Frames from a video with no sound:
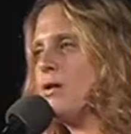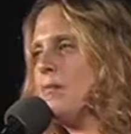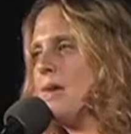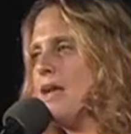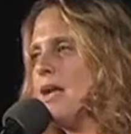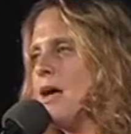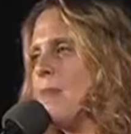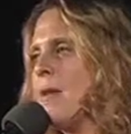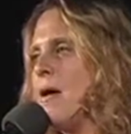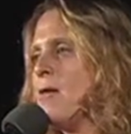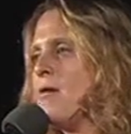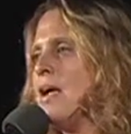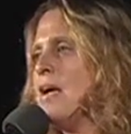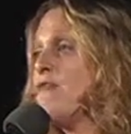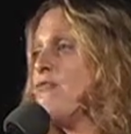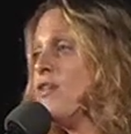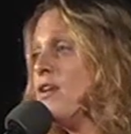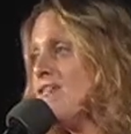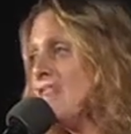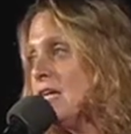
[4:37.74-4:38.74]
me
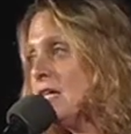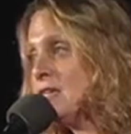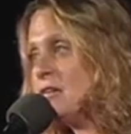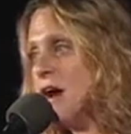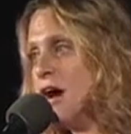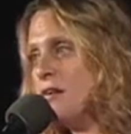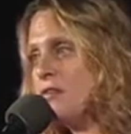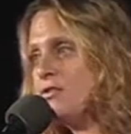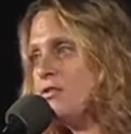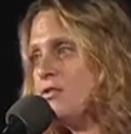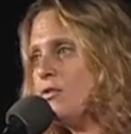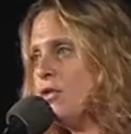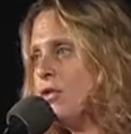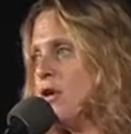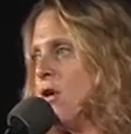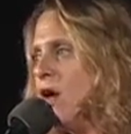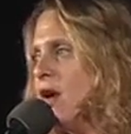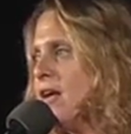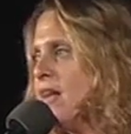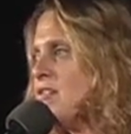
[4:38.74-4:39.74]
in front of the entire studio
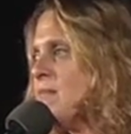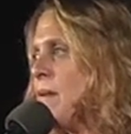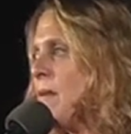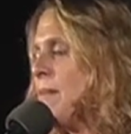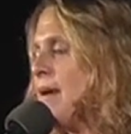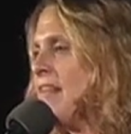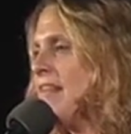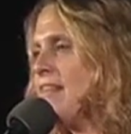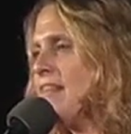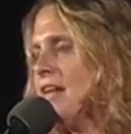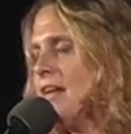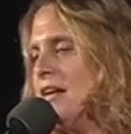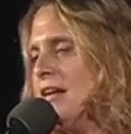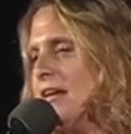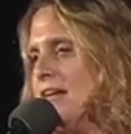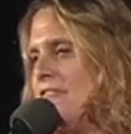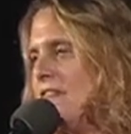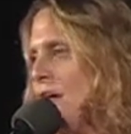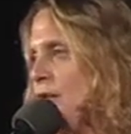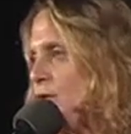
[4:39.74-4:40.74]
audience about my
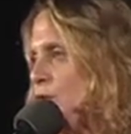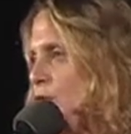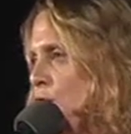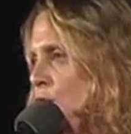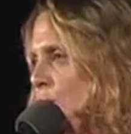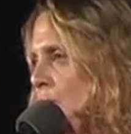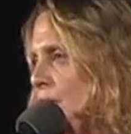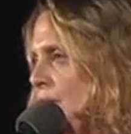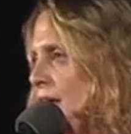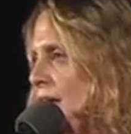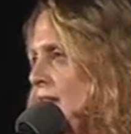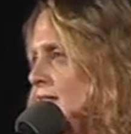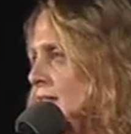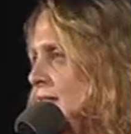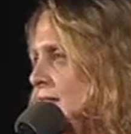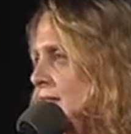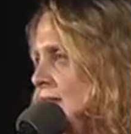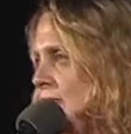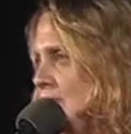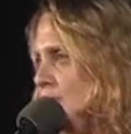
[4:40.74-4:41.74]
thinly veiled career as a
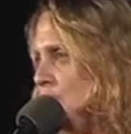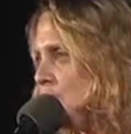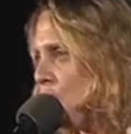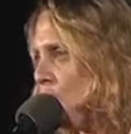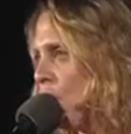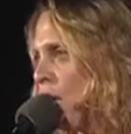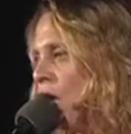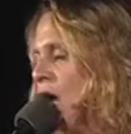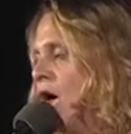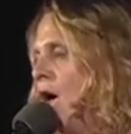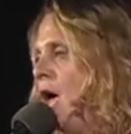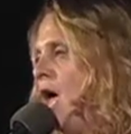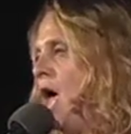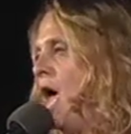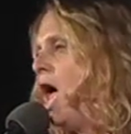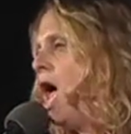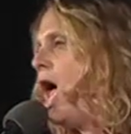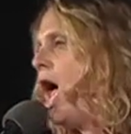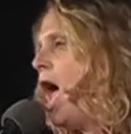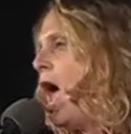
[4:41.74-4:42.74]
teacher.
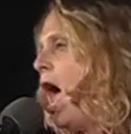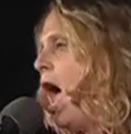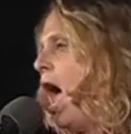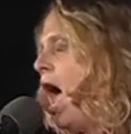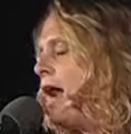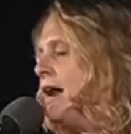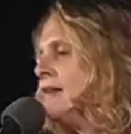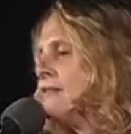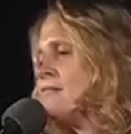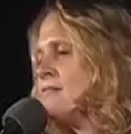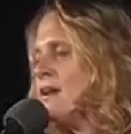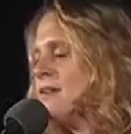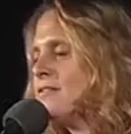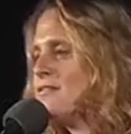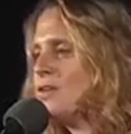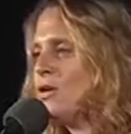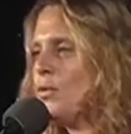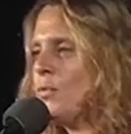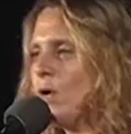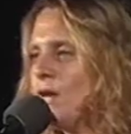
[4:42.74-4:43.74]
And he's like,
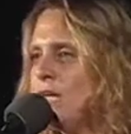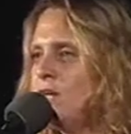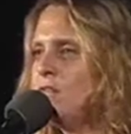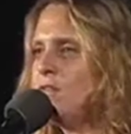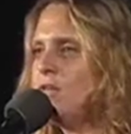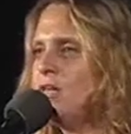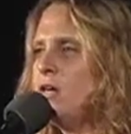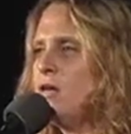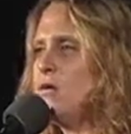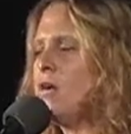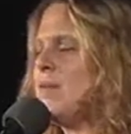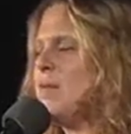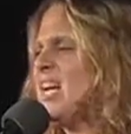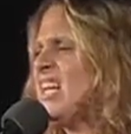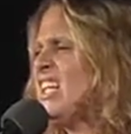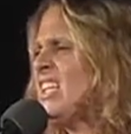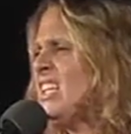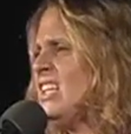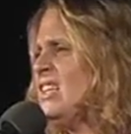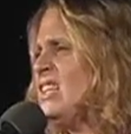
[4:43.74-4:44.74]
so what do you do? And I'm
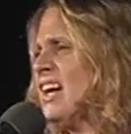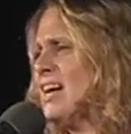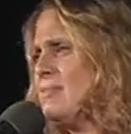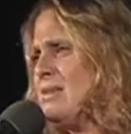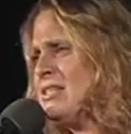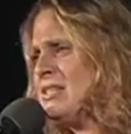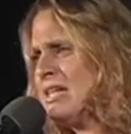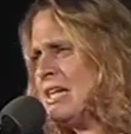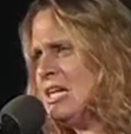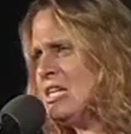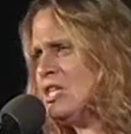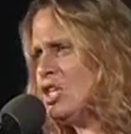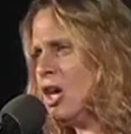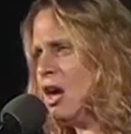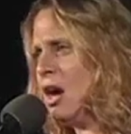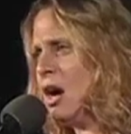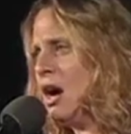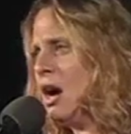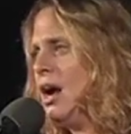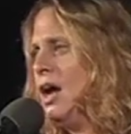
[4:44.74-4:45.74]
like, oh, I'm a
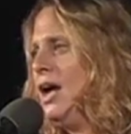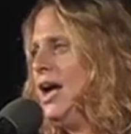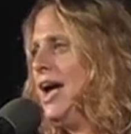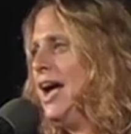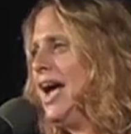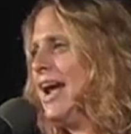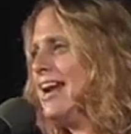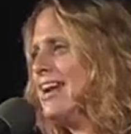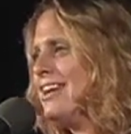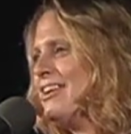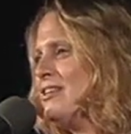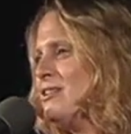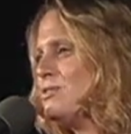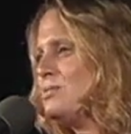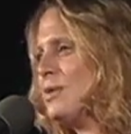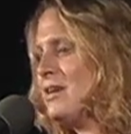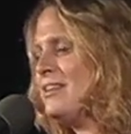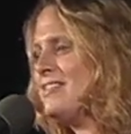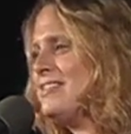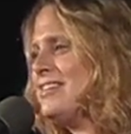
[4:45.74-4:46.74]
teacher. And he goes,
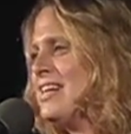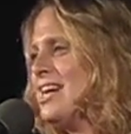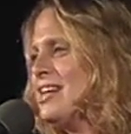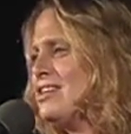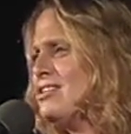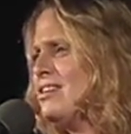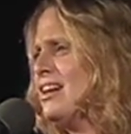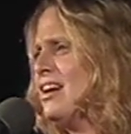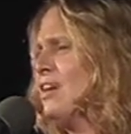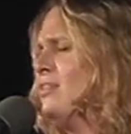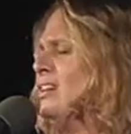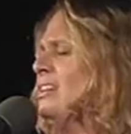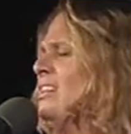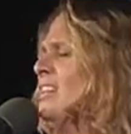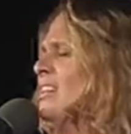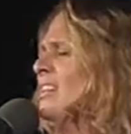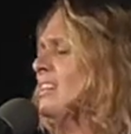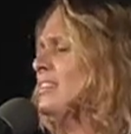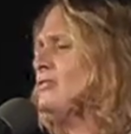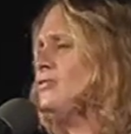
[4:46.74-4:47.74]
what do you teach? And I go,
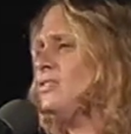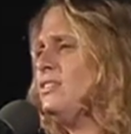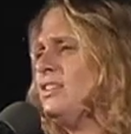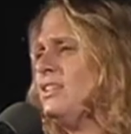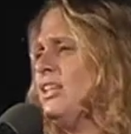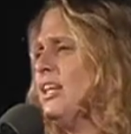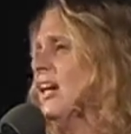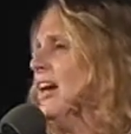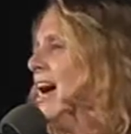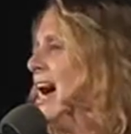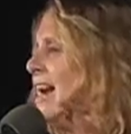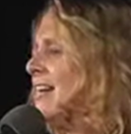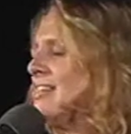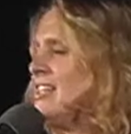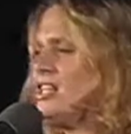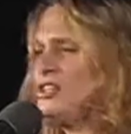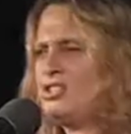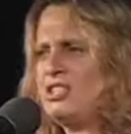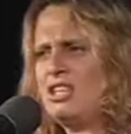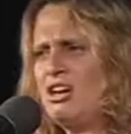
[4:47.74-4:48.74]
I
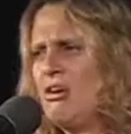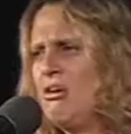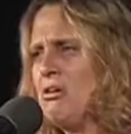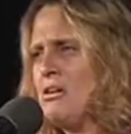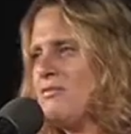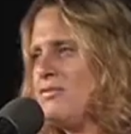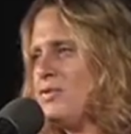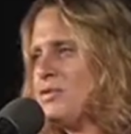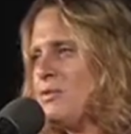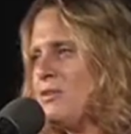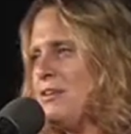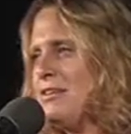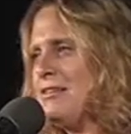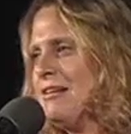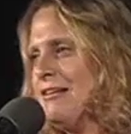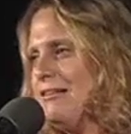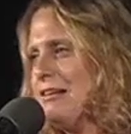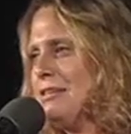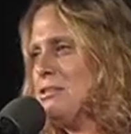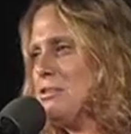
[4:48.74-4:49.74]
teach the art of
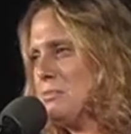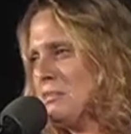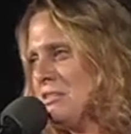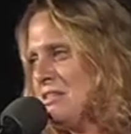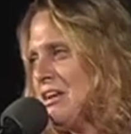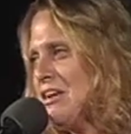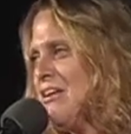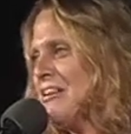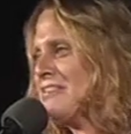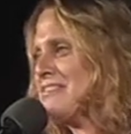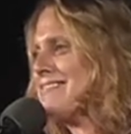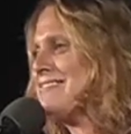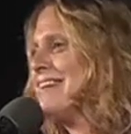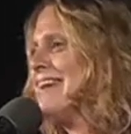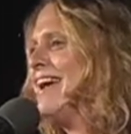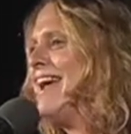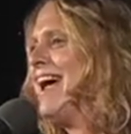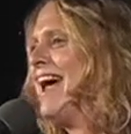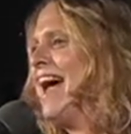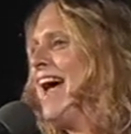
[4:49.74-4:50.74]
storytelling to adults.
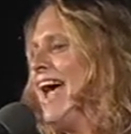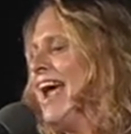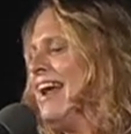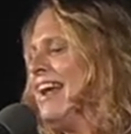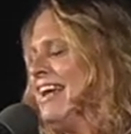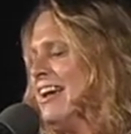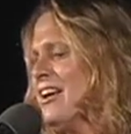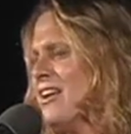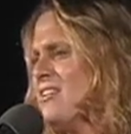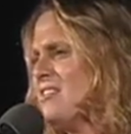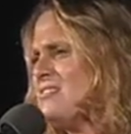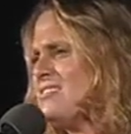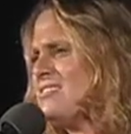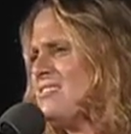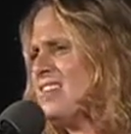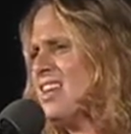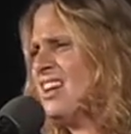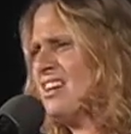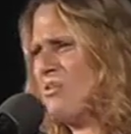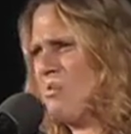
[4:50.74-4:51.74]
And he
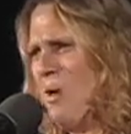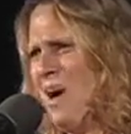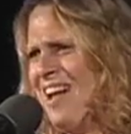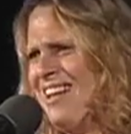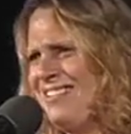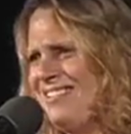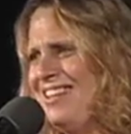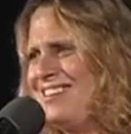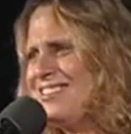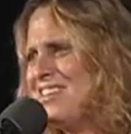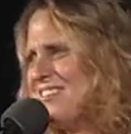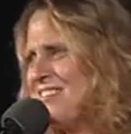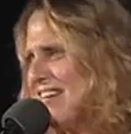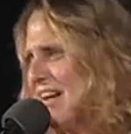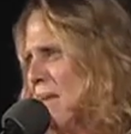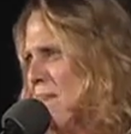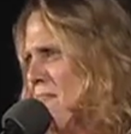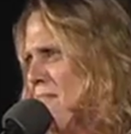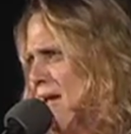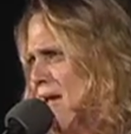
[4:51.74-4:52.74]
goes, what? That sounds
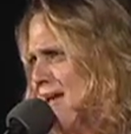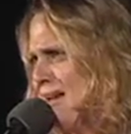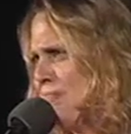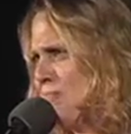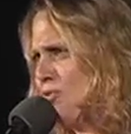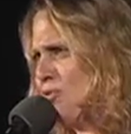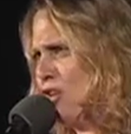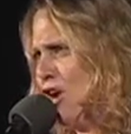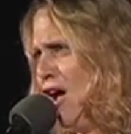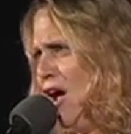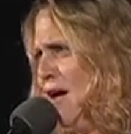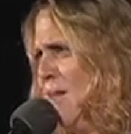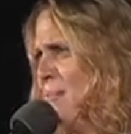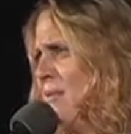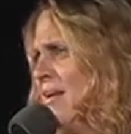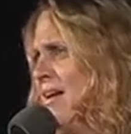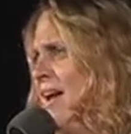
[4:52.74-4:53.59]
like a made-up job.